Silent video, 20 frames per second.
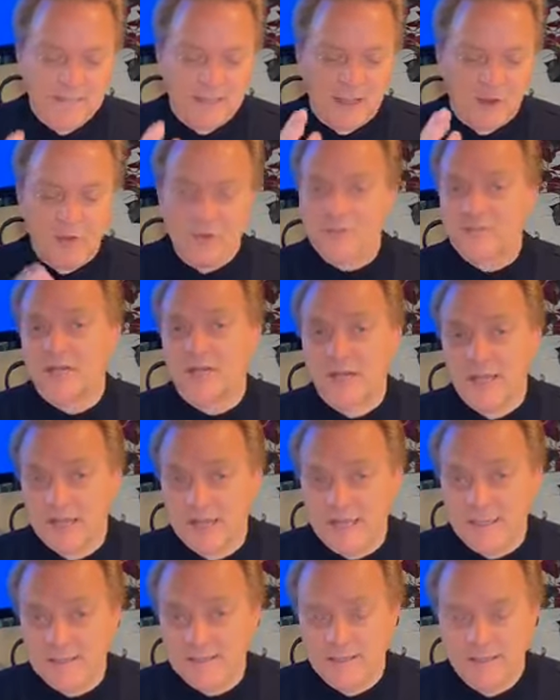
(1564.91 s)
I wasn't
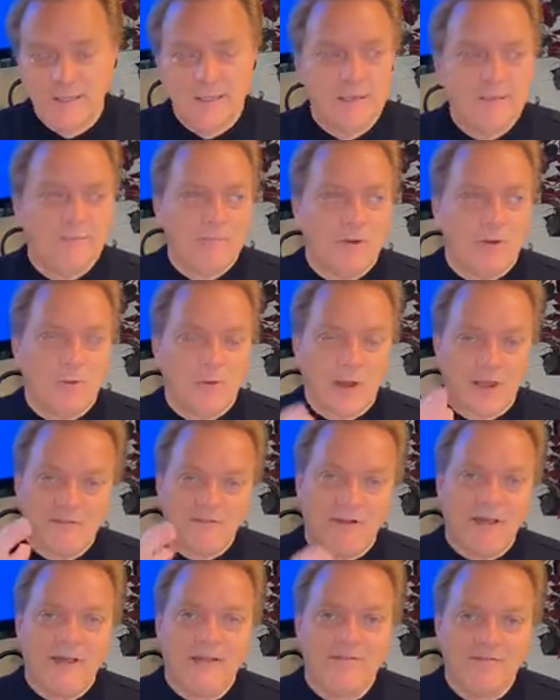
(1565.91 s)
late, but when I
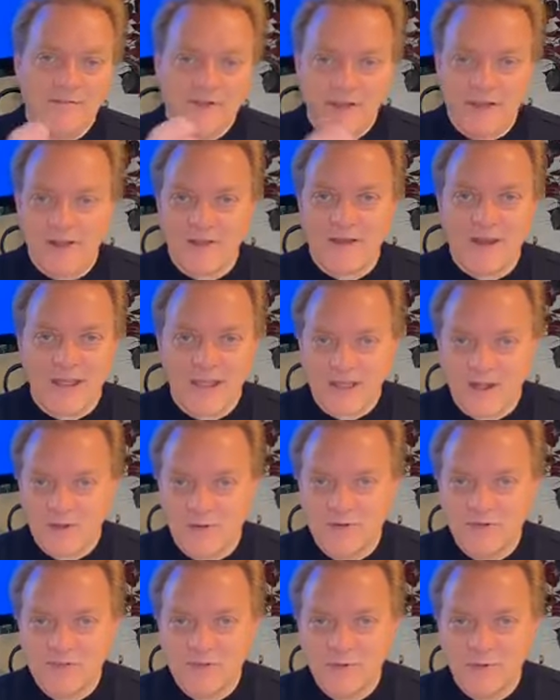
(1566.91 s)
finally figured out I got to
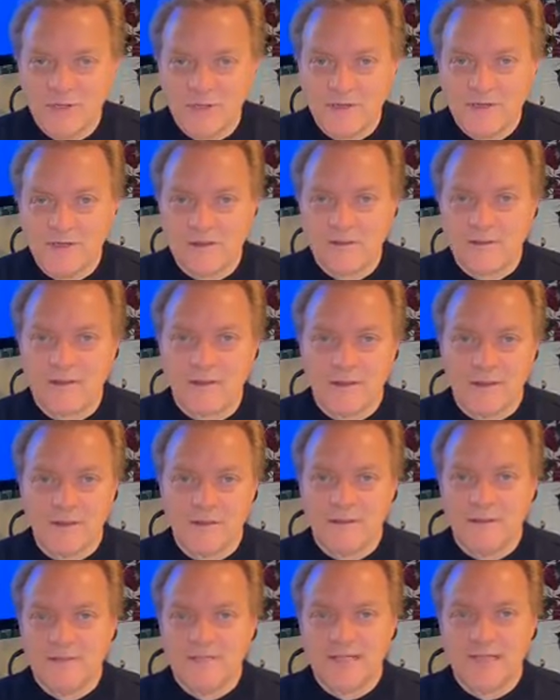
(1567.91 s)
go do it,
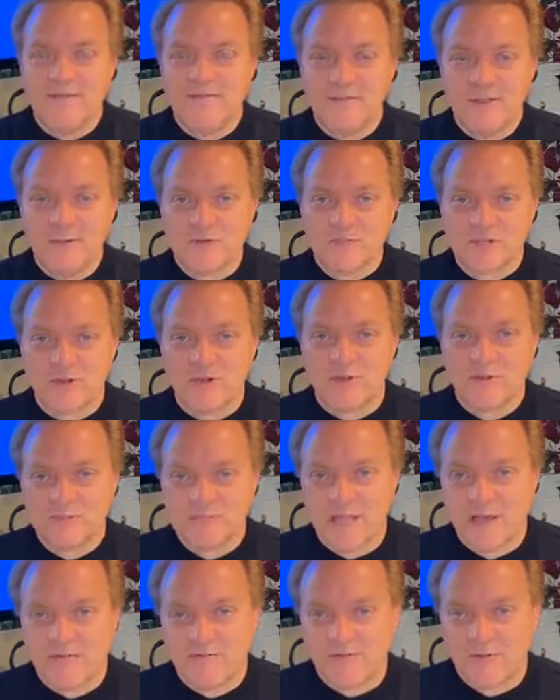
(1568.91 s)
the DMV was closed
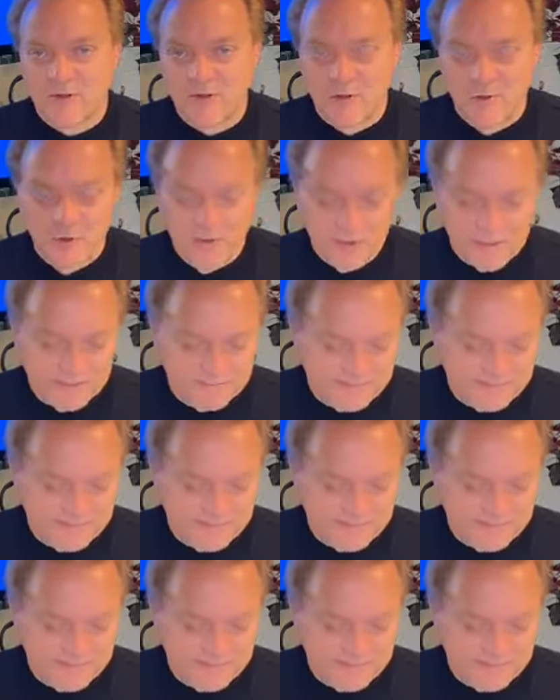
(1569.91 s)
down for Corona.